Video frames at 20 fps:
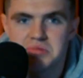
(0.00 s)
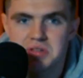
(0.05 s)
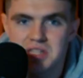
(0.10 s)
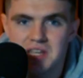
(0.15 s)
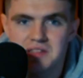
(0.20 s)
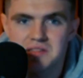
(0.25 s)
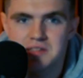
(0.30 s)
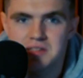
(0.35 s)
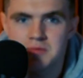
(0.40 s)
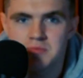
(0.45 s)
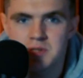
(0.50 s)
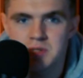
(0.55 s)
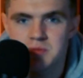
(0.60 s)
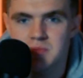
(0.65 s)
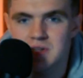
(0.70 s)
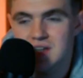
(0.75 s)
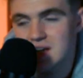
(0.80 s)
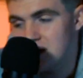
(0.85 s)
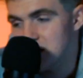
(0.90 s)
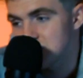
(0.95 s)
but that's simply
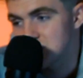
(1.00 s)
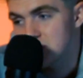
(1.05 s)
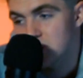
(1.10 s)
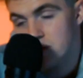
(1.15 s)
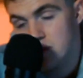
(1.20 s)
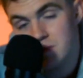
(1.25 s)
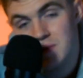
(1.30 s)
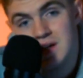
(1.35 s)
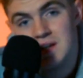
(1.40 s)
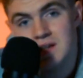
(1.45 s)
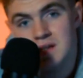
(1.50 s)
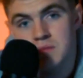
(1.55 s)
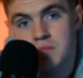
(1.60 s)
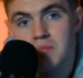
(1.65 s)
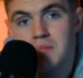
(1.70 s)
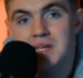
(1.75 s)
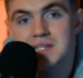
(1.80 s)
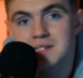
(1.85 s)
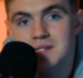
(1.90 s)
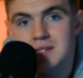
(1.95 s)
because they're reading
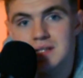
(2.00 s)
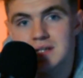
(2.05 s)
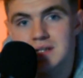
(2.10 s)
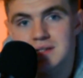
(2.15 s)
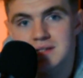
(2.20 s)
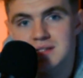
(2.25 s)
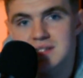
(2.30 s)
misleading